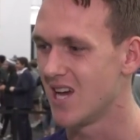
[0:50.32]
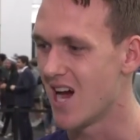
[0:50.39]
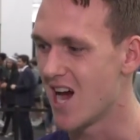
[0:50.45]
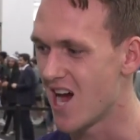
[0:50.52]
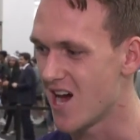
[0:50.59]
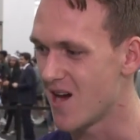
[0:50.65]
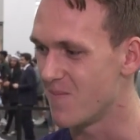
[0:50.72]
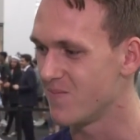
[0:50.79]

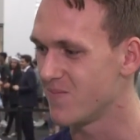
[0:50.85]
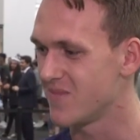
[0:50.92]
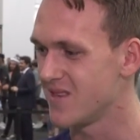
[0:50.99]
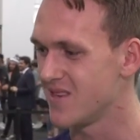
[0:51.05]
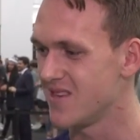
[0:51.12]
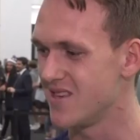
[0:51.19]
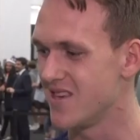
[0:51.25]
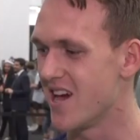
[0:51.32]

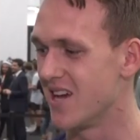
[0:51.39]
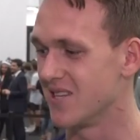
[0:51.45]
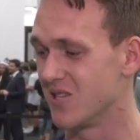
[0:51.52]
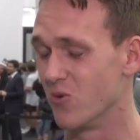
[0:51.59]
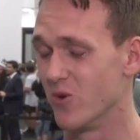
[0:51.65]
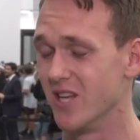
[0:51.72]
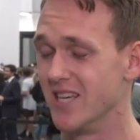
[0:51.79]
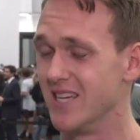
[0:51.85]

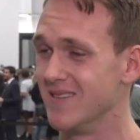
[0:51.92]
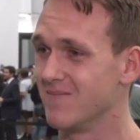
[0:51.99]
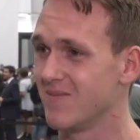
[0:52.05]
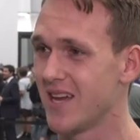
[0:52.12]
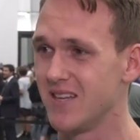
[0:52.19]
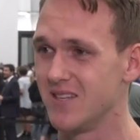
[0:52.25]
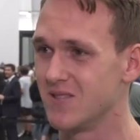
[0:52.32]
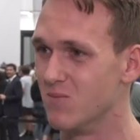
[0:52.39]
So really,
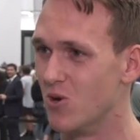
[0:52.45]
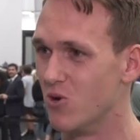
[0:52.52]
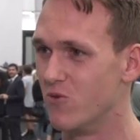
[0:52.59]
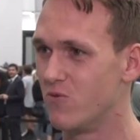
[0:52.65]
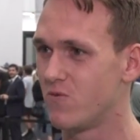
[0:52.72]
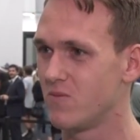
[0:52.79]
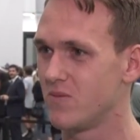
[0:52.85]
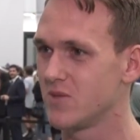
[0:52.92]
any small
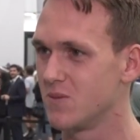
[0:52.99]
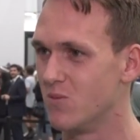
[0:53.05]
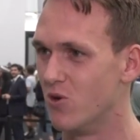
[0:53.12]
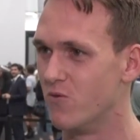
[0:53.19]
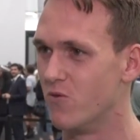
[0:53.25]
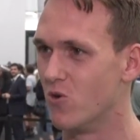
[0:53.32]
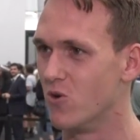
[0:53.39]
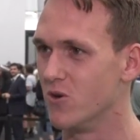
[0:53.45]

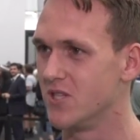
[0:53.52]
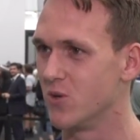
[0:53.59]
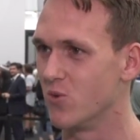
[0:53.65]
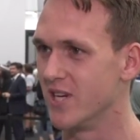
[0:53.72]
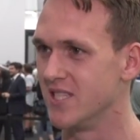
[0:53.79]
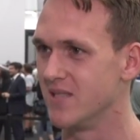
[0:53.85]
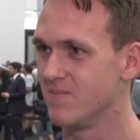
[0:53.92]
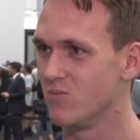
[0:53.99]
forwards that
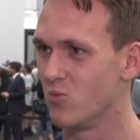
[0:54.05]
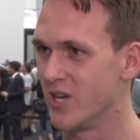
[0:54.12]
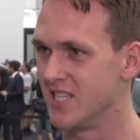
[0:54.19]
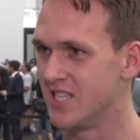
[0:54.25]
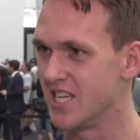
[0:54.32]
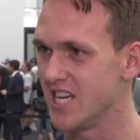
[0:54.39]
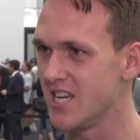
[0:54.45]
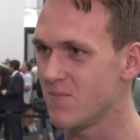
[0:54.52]

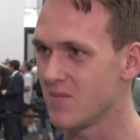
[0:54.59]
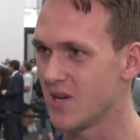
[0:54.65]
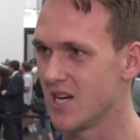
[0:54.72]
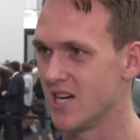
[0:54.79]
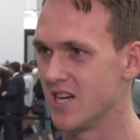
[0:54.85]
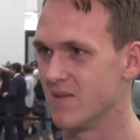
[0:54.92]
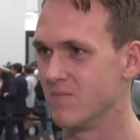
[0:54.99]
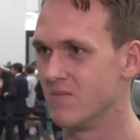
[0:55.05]
went deep, it
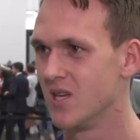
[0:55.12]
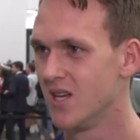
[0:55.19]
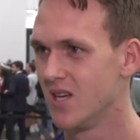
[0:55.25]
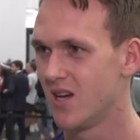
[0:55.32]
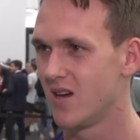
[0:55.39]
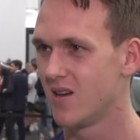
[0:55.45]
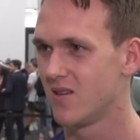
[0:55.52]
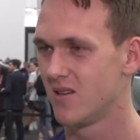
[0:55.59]

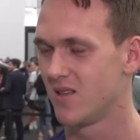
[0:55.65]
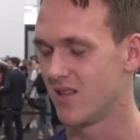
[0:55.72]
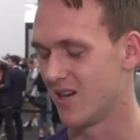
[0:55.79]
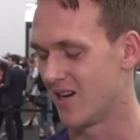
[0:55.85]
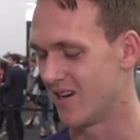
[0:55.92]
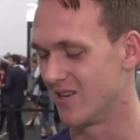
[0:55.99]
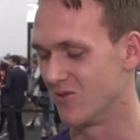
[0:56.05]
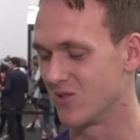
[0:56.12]

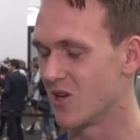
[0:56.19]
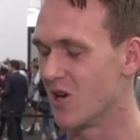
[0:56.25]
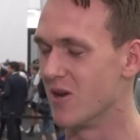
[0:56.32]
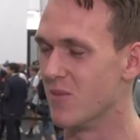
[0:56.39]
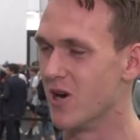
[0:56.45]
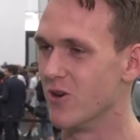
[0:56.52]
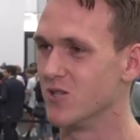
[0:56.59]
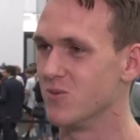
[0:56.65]
was kind
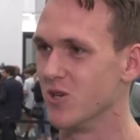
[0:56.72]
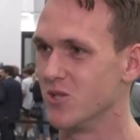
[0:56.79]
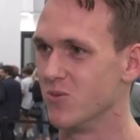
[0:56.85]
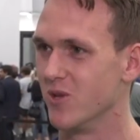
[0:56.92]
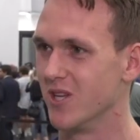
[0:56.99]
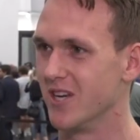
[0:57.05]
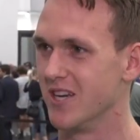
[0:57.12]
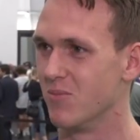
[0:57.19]
of my
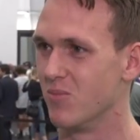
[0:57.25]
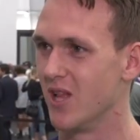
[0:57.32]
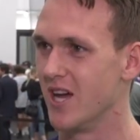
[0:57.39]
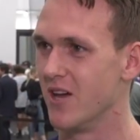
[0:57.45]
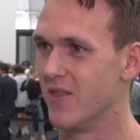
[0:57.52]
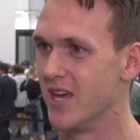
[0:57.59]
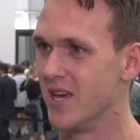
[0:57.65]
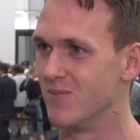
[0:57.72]
responsibility to play
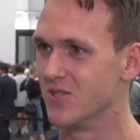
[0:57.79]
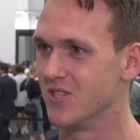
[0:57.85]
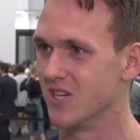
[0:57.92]
on them.